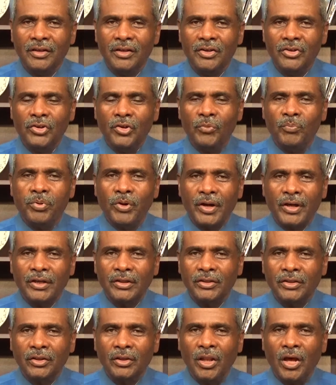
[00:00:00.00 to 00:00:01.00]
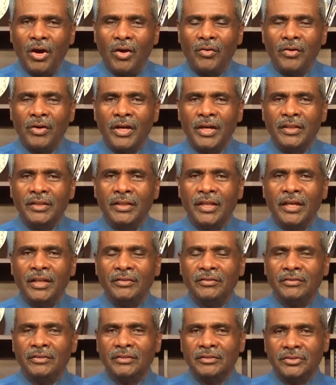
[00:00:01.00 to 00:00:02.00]
You breaking the law. And
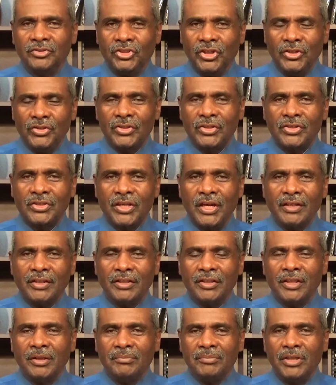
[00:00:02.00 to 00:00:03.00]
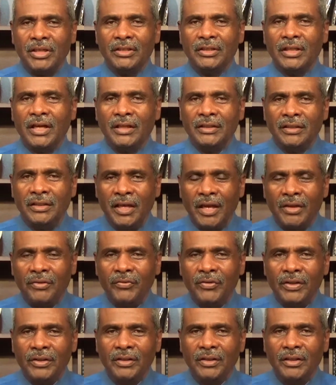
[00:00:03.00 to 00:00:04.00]
then Jesus said to them, Did not
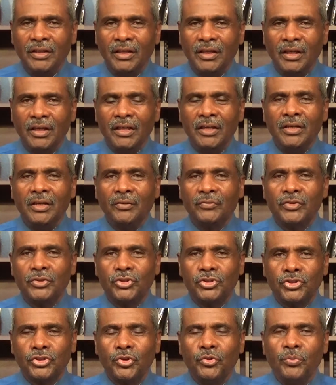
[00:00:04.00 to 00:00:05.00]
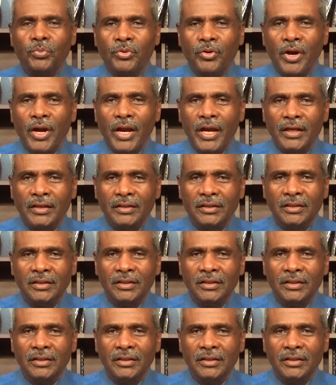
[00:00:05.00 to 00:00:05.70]
David eat of the shewbread